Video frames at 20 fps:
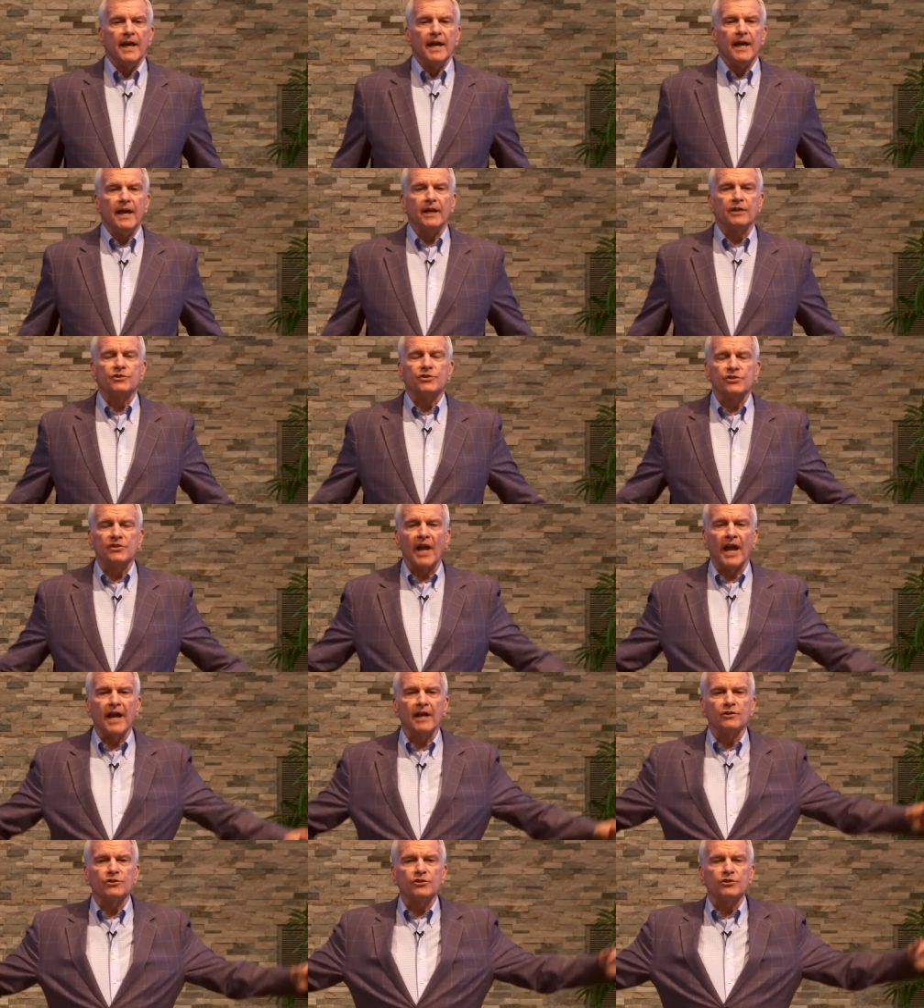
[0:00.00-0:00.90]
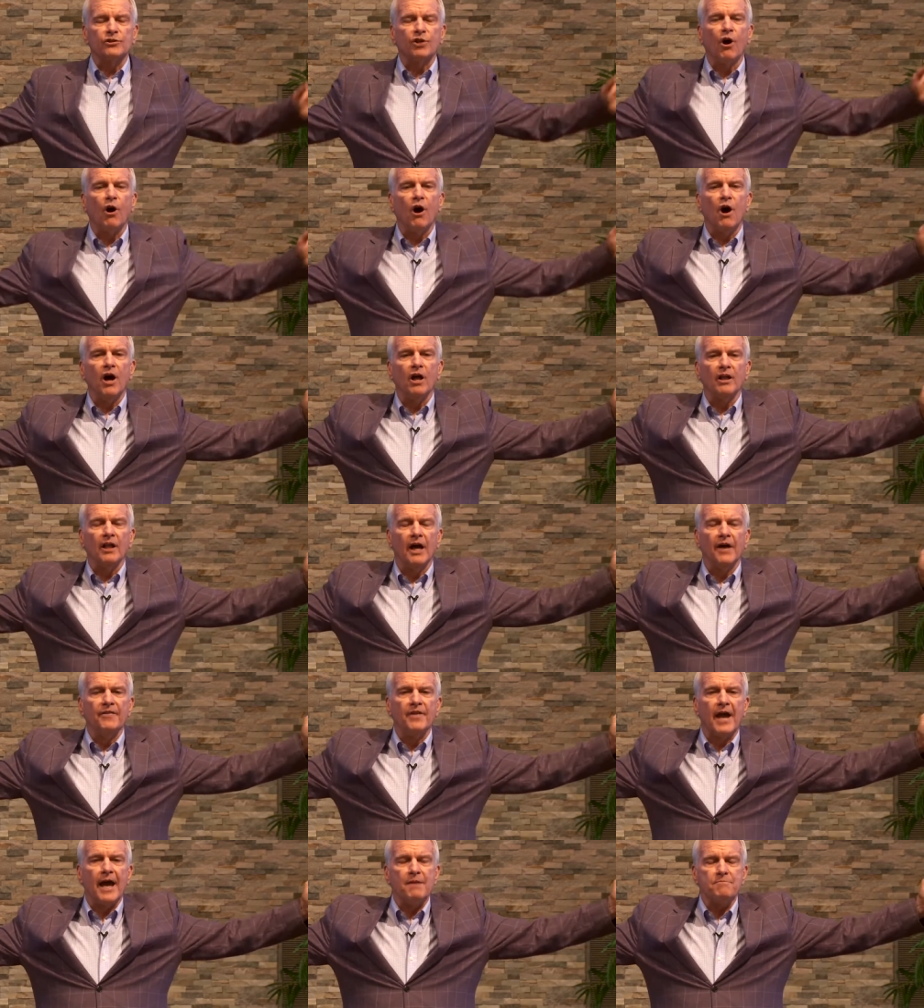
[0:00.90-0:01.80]
It stands tall
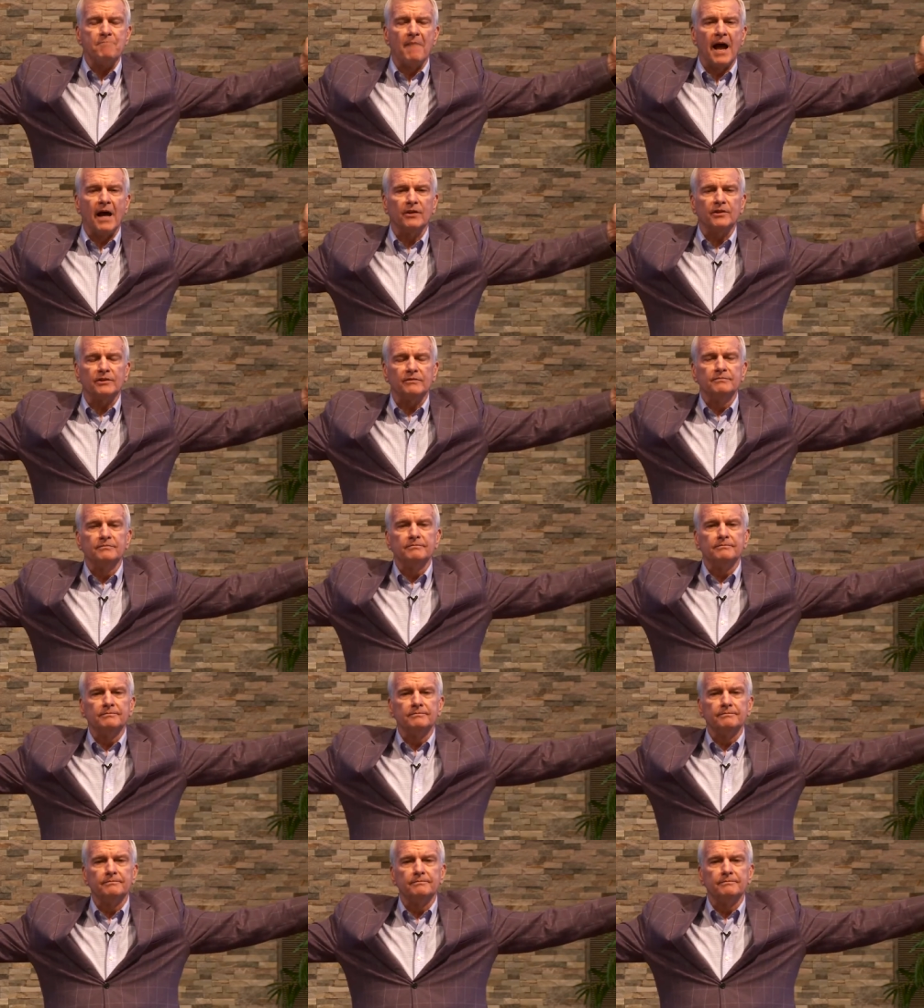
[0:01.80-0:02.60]
on that mountain.